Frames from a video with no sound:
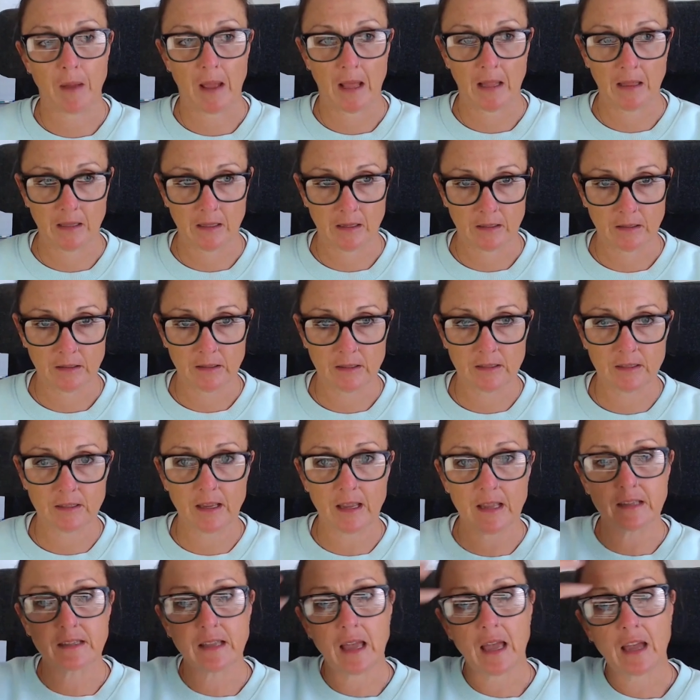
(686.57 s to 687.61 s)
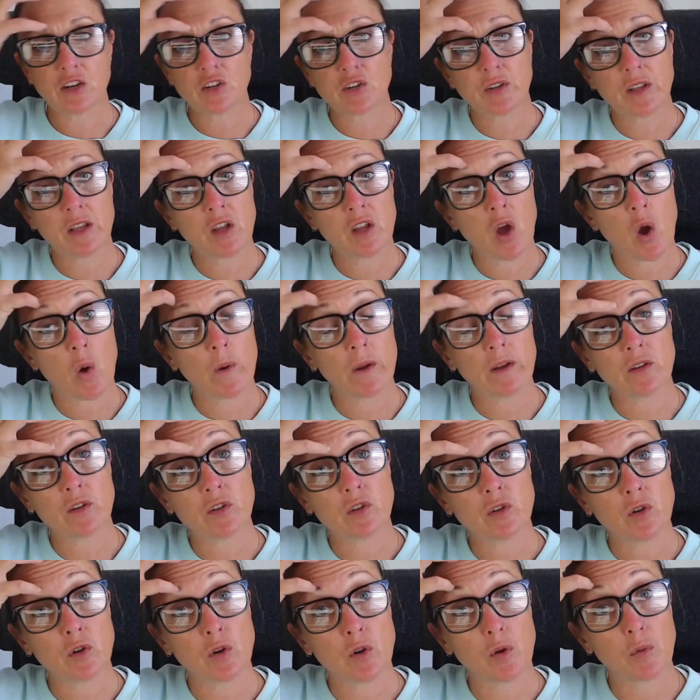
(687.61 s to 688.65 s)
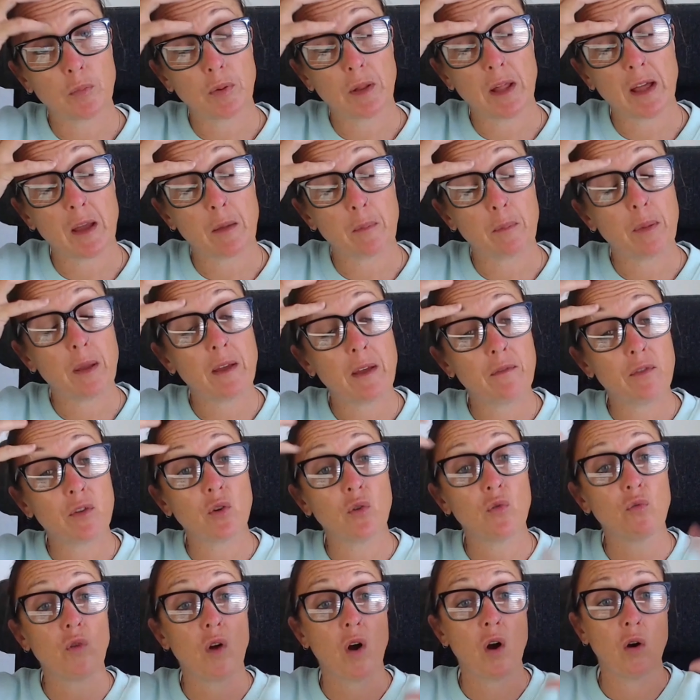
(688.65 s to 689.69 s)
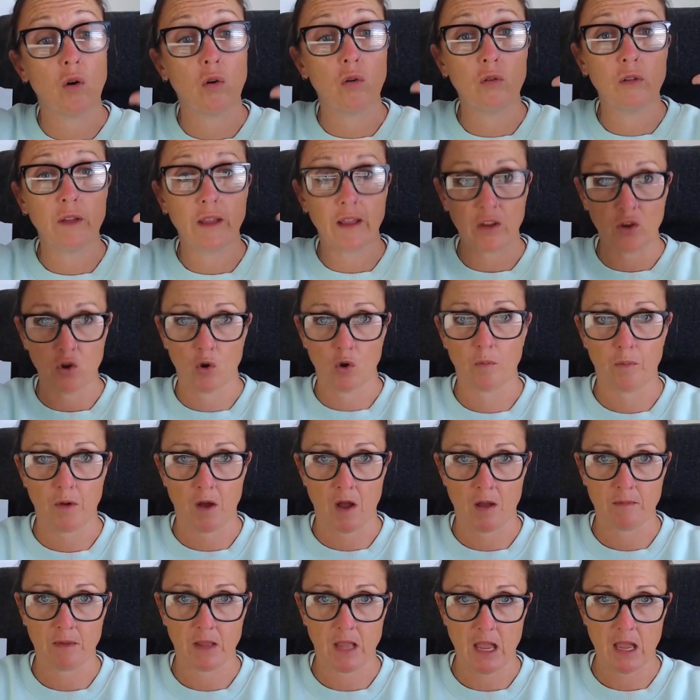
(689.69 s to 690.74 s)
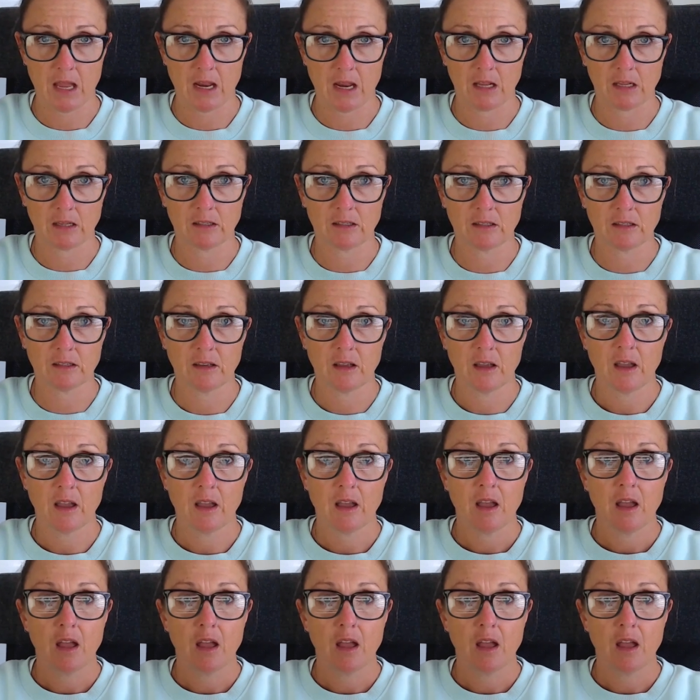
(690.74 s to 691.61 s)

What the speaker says: balance is actually going to play a pivotal role in your biomechanics.